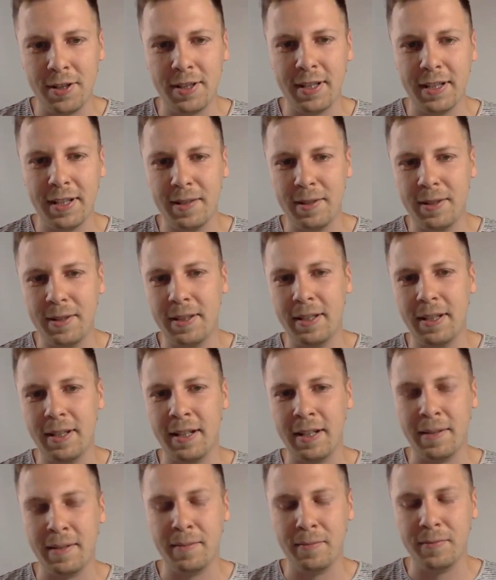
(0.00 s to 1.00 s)
and it's
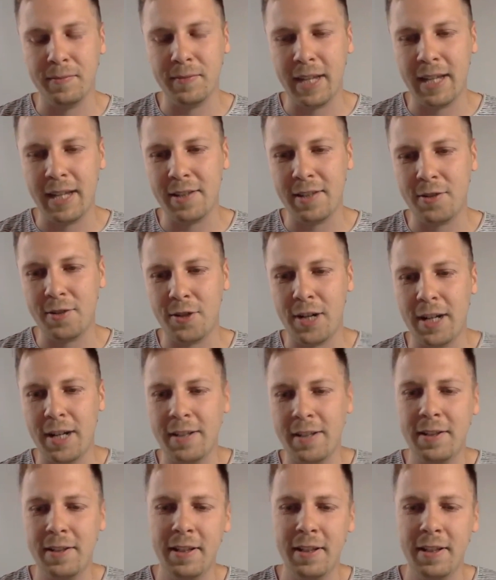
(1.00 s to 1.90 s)
adds trust.